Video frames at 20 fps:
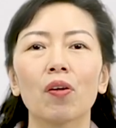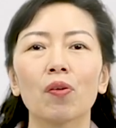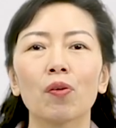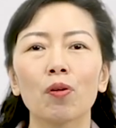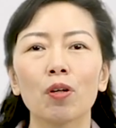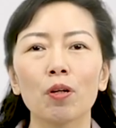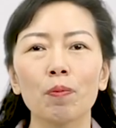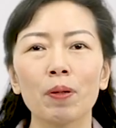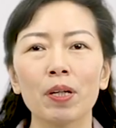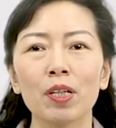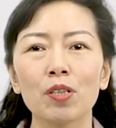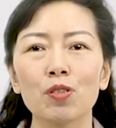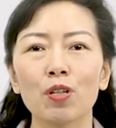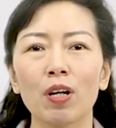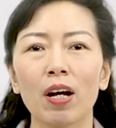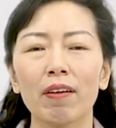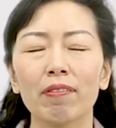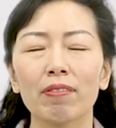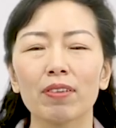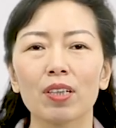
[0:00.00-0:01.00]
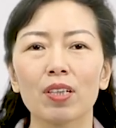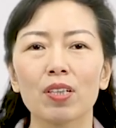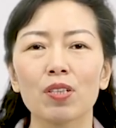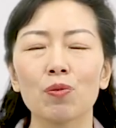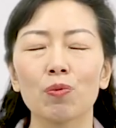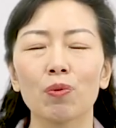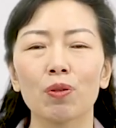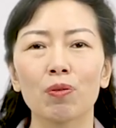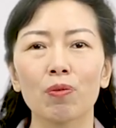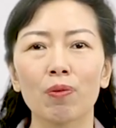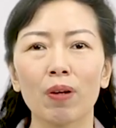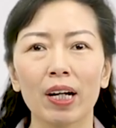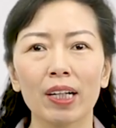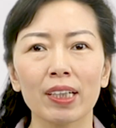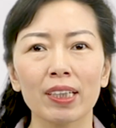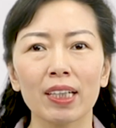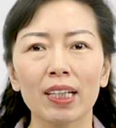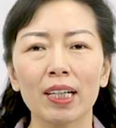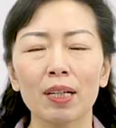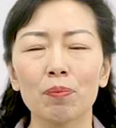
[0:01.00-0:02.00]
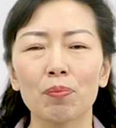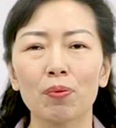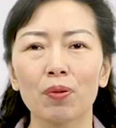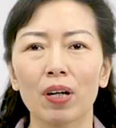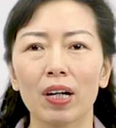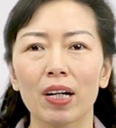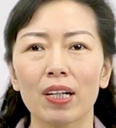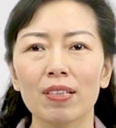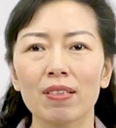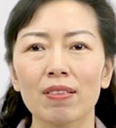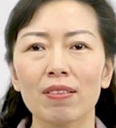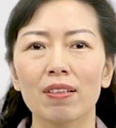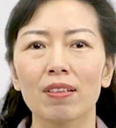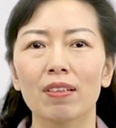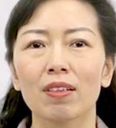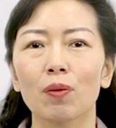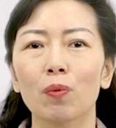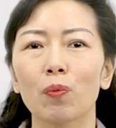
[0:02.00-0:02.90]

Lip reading: European travelers were greatly impressed